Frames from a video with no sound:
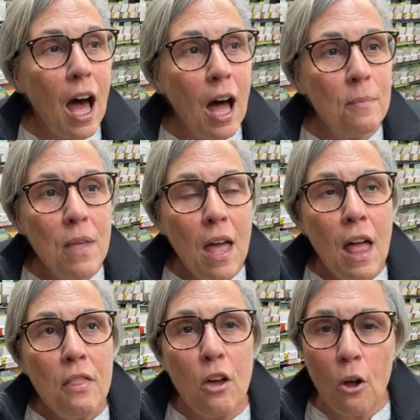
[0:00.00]
Um,
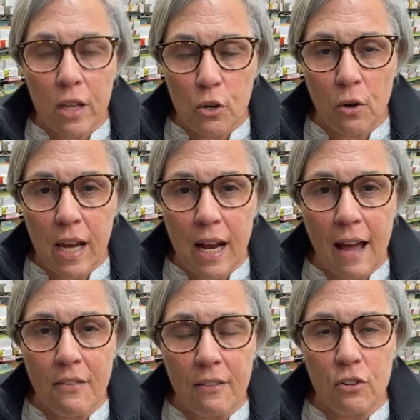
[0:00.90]
the only
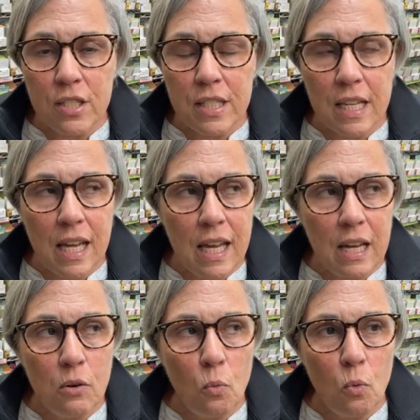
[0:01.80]
green I've ever
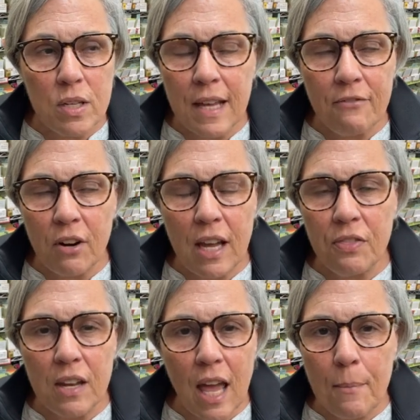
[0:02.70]
seen was, I
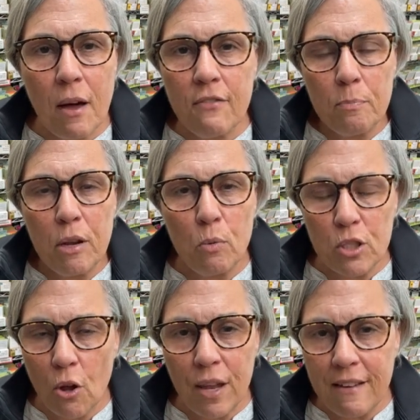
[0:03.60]
forget the name of it, but it
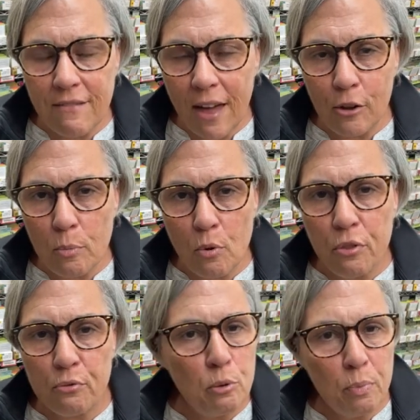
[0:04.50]
was only
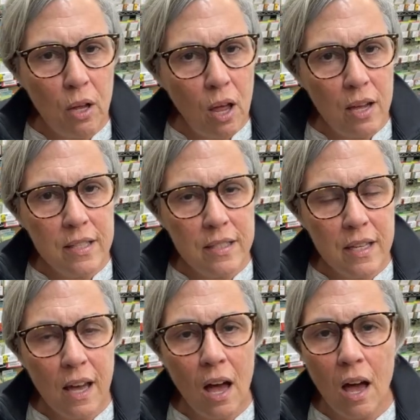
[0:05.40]
available through
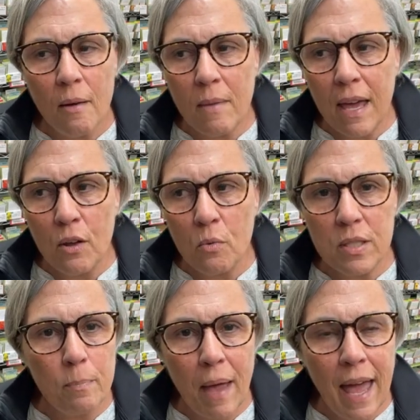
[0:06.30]
plugs, um, and it
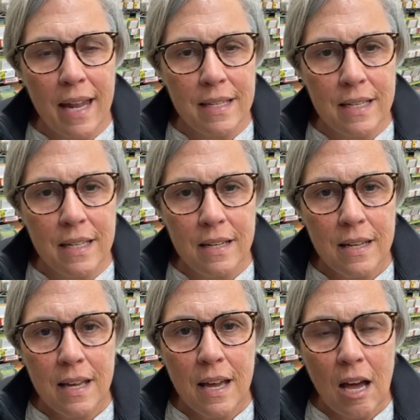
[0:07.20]
was a
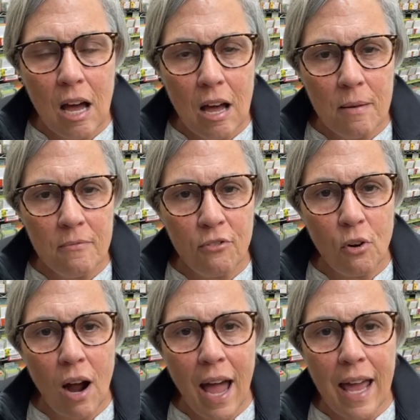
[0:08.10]
patented um,
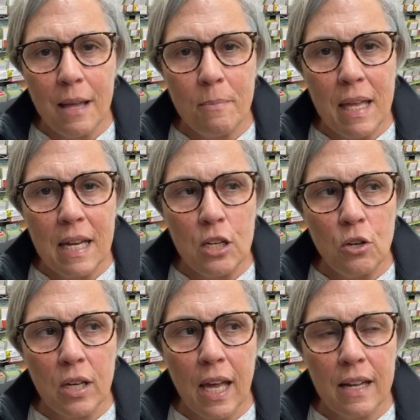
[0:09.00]
variety, meaning
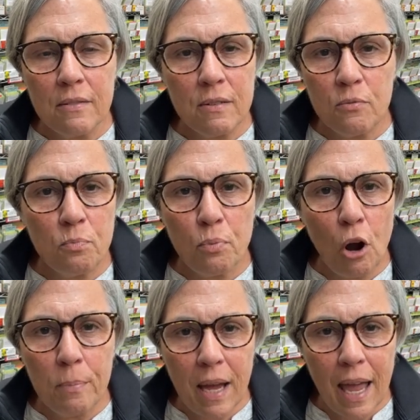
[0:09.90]
you can't
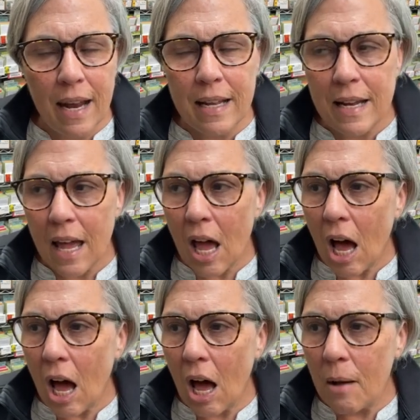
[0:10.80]
propagate it.
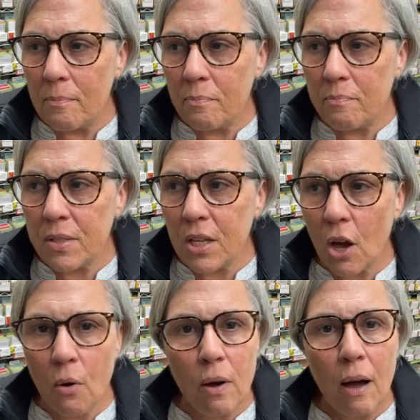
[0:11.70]
Um,
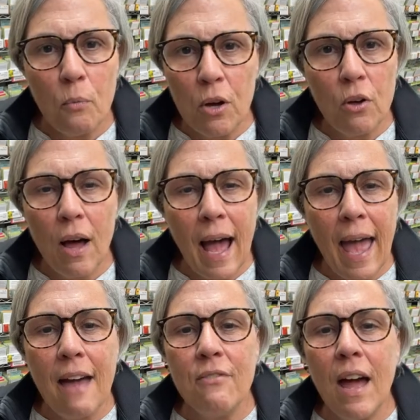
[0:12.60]
so will
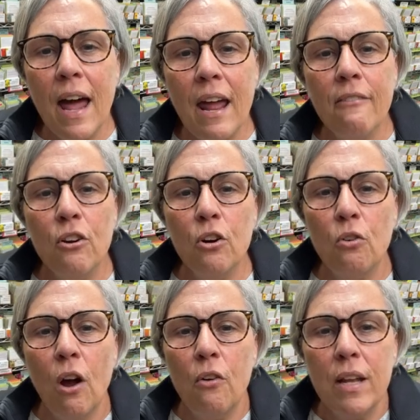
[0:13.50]
I have not ever
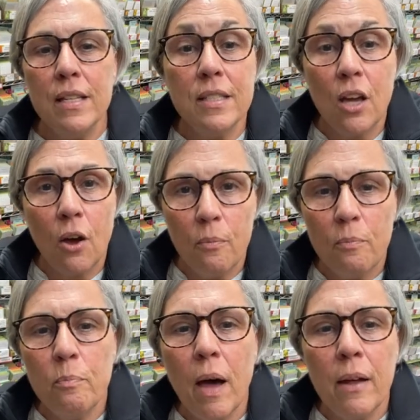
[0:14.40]
grown it.
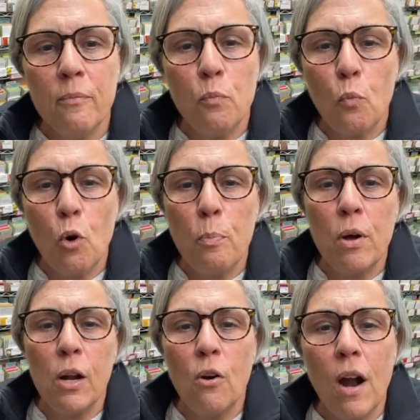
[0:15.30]
So, but we'll
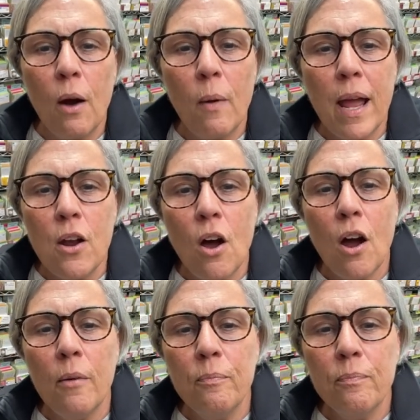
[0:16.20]
put it on our
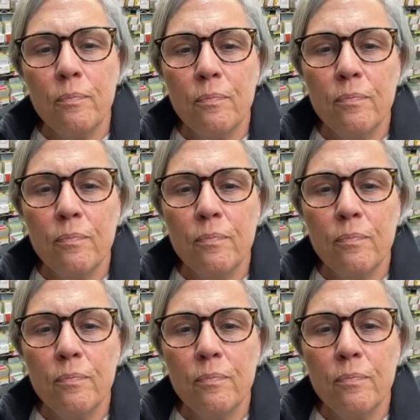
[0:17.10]
radar.